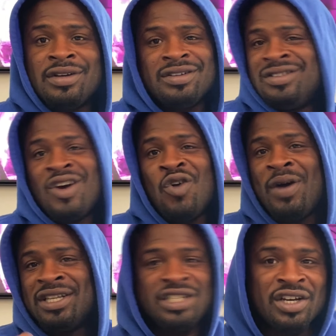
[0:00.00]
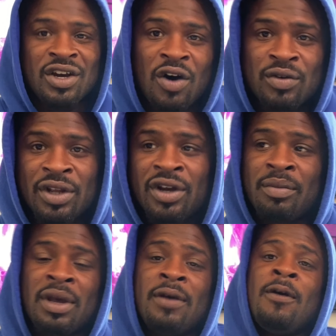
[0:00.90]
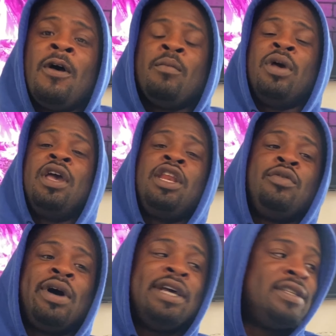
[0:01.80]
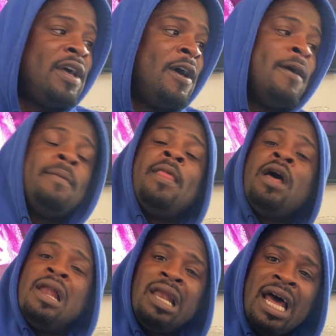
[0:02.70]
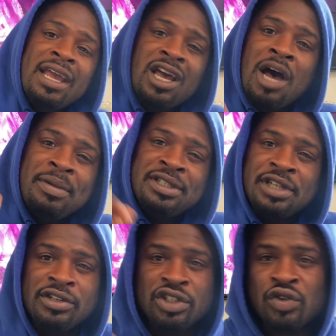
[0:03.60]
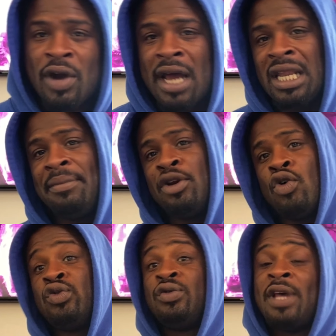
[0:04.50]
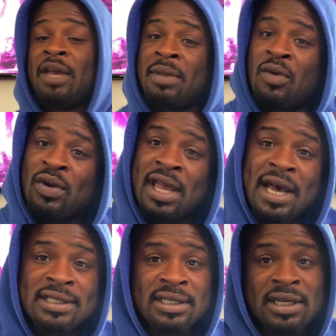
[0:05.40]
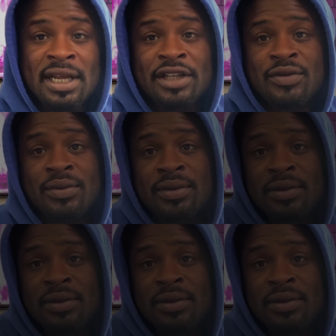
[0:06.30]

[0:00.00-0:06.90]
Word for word: No way she a gold digger, man. But anyways, uh, like, comment, share, subscribe. Let me know what you think, man. We out to the next one.